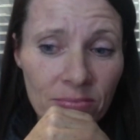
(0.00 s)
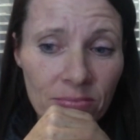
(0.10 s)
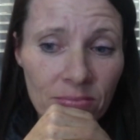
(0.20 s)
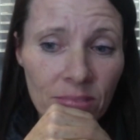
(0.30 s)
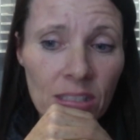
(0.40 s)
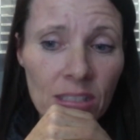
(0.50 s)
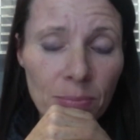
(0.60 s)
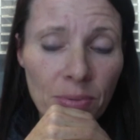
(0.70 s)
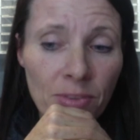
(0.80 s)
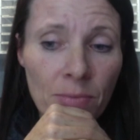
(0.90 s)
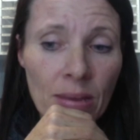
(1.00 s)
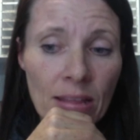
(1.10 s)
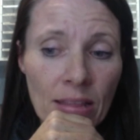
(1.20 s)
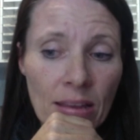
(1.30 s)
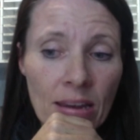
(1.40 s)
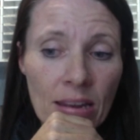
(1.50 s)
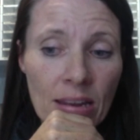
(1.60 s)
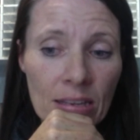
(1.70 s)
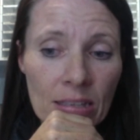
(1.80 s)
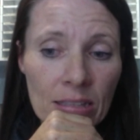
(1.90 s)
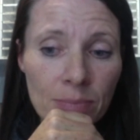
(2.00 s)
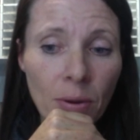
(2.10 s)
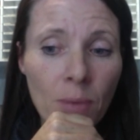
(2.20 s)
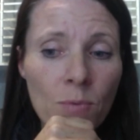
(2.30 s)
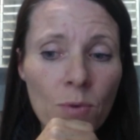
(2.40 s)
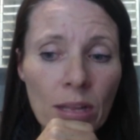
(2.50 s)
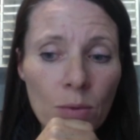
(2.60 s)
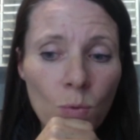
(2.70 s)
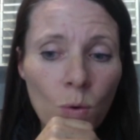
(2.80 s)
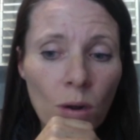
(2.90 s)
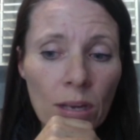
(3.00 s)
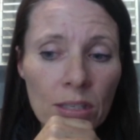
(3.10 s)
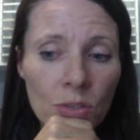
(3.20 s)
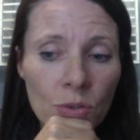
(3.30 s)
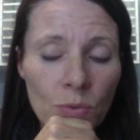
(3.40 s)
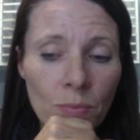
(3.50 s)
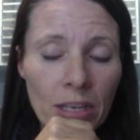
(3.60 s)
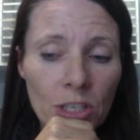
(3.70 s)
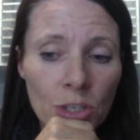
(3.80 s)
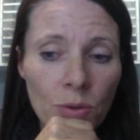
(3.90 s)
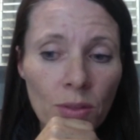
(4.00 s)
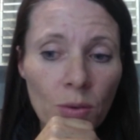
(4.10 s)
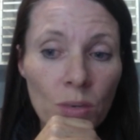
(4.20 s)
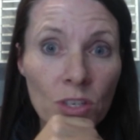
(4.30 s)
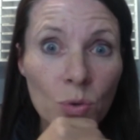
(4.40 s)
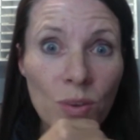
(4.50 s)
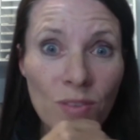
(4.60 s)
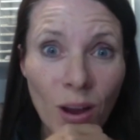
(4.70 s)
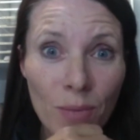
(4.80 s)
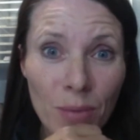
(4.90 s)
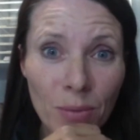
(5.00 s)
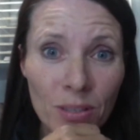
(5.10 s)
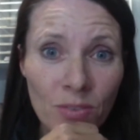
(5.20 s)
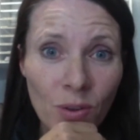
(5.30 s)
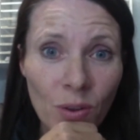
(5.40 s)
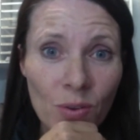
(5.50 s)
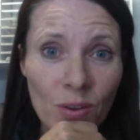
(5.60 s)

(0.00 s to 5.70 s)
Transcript: the step of meeting their needs, but I'm really wanting to make sure that we do invite people to follow